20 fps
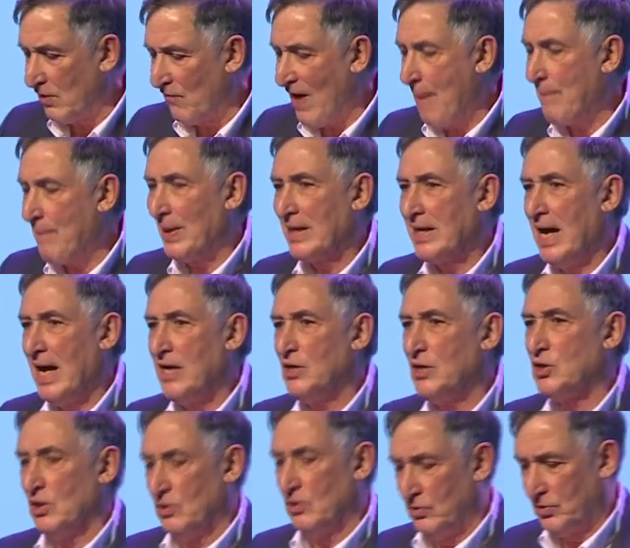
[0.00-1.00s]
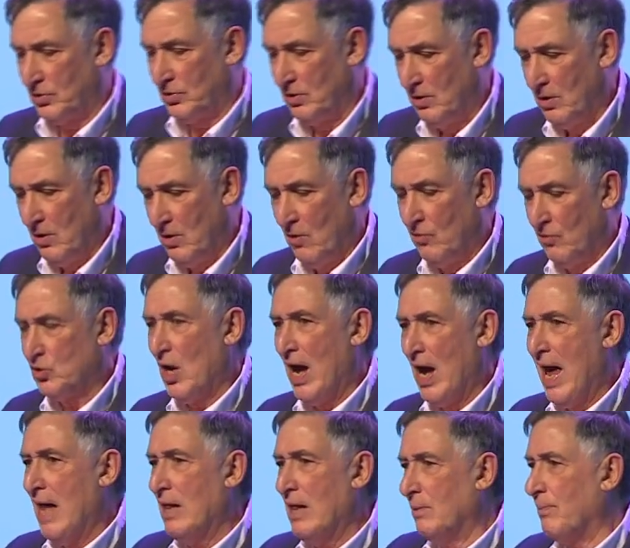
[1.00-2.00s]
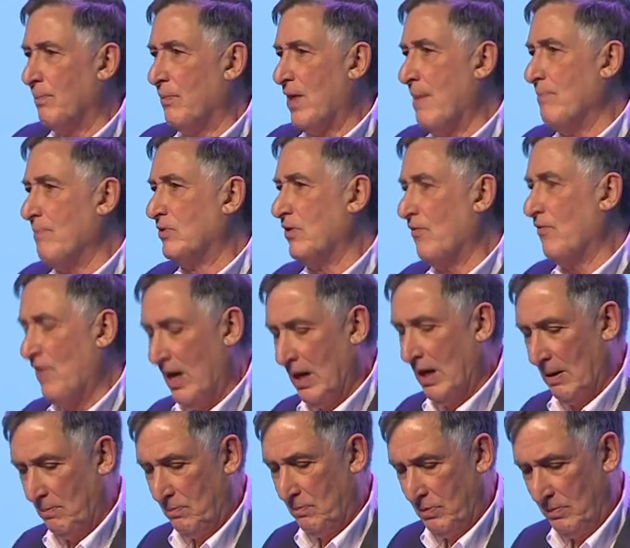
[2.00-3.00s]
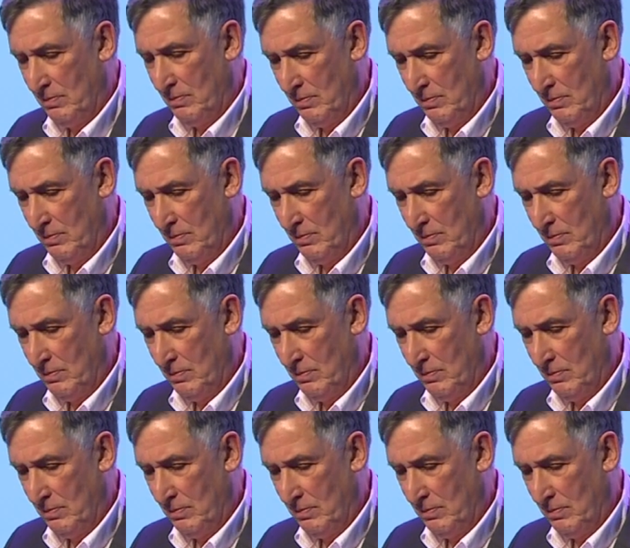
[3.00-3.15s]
of applications to help them develop.